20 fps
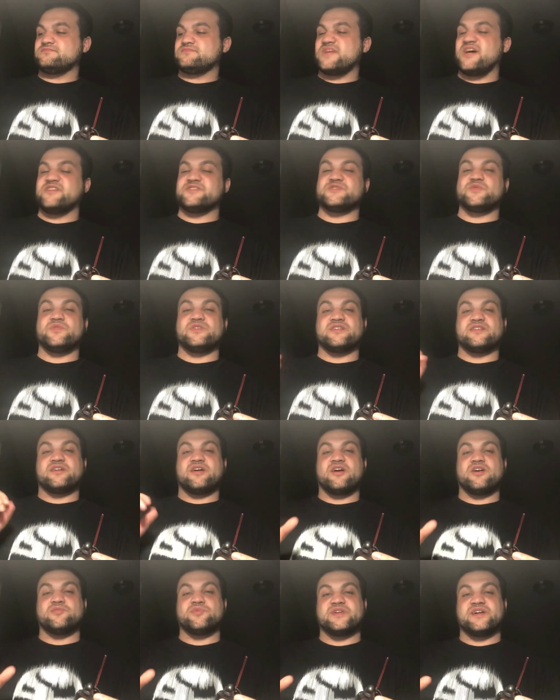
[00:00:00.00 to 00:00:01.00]
I also wanted the
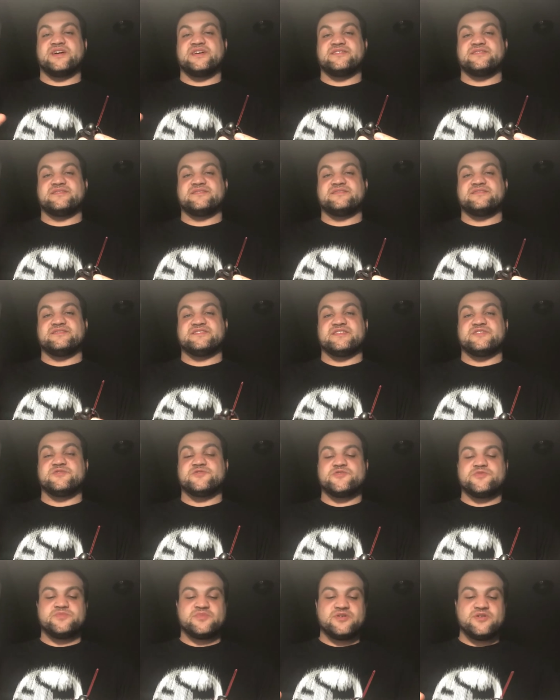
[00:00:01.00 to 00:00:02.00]
carbonized Sith
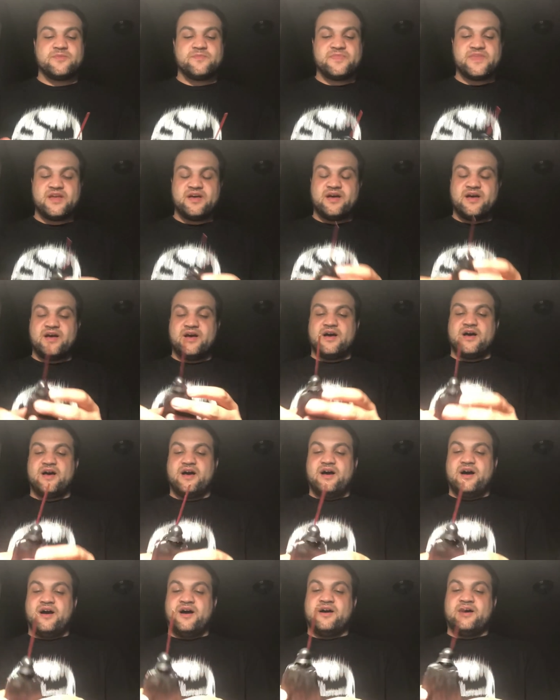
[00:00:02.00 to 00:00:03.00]
Trooper.
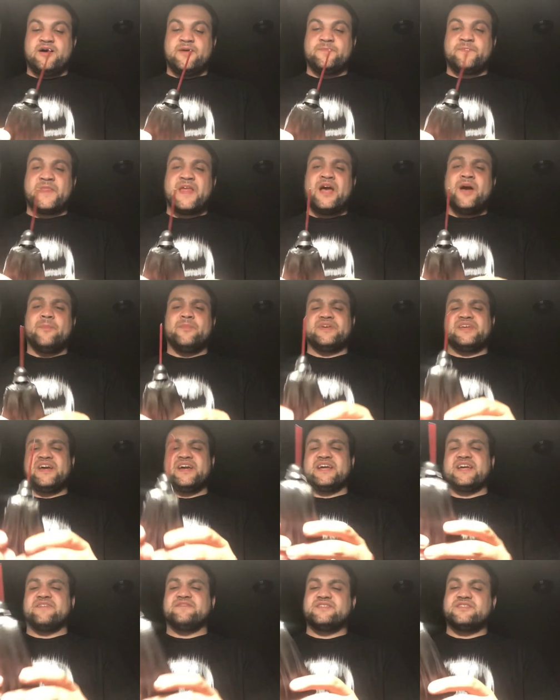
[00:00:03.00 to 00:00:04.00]
Um, but yeah,
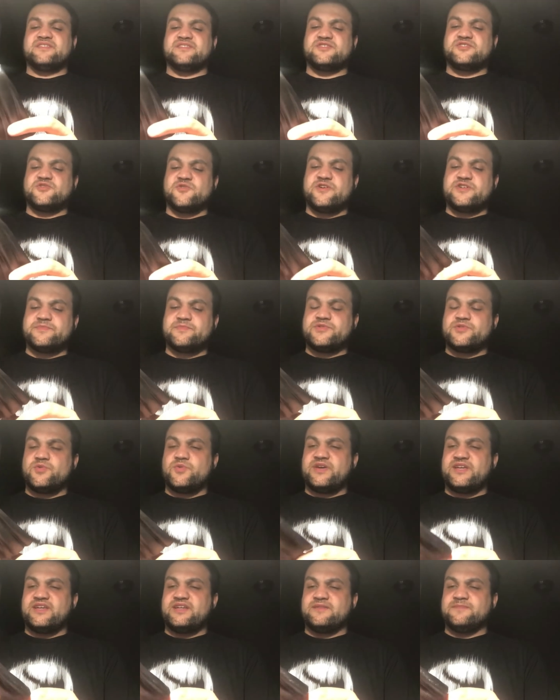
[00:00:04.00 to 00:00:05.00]
given the choice
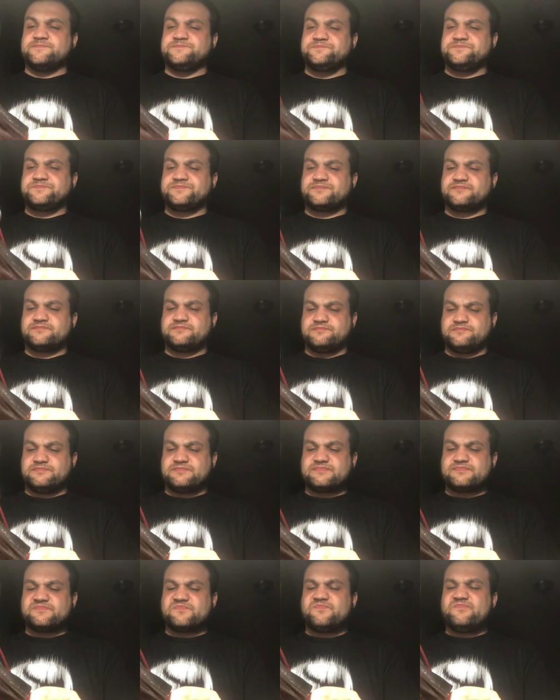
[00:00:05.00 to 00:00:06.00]
between
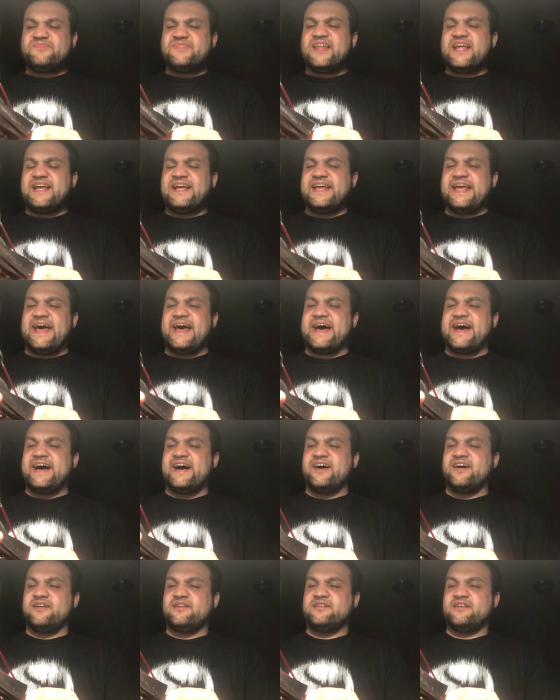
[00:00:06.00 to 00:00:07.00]

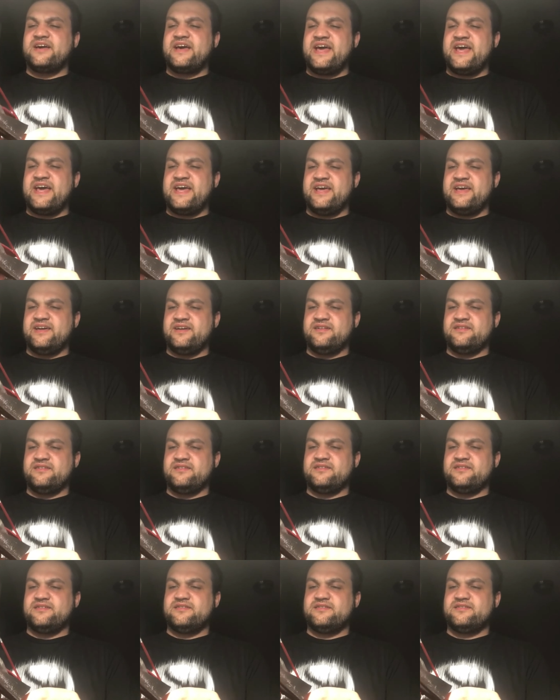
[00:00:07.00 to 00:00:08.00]
Cal
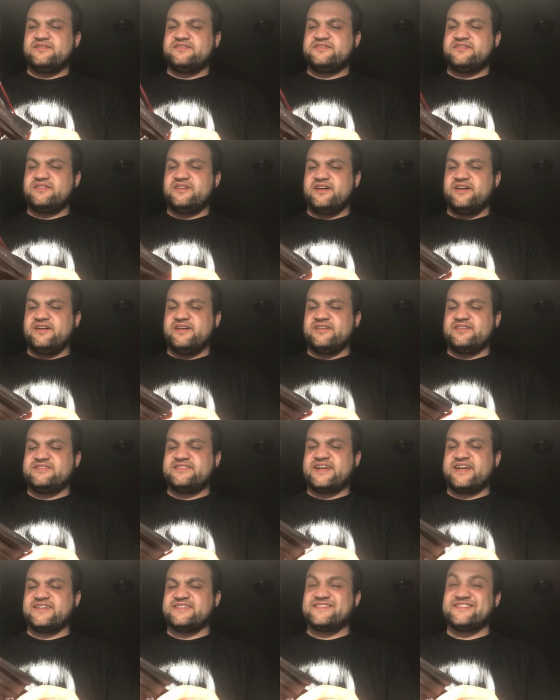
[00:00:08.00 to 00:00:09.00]
and uh,
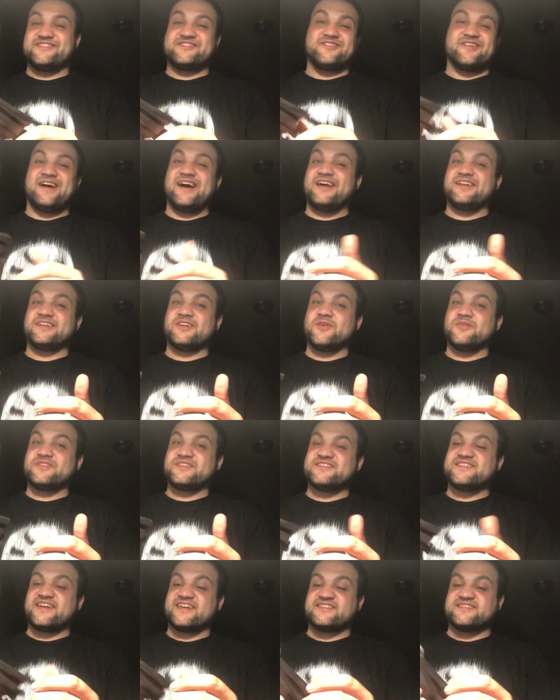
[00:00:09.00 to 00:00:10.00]
Second Sister. I had to go with the
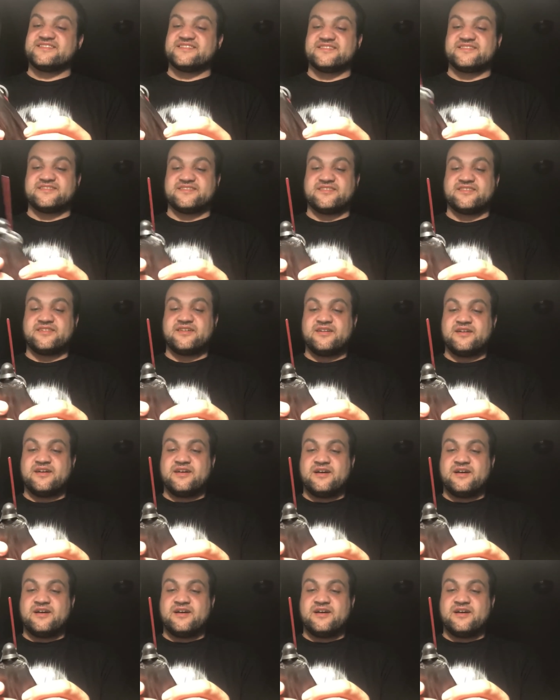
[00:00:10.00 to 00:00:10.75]
Second Sister.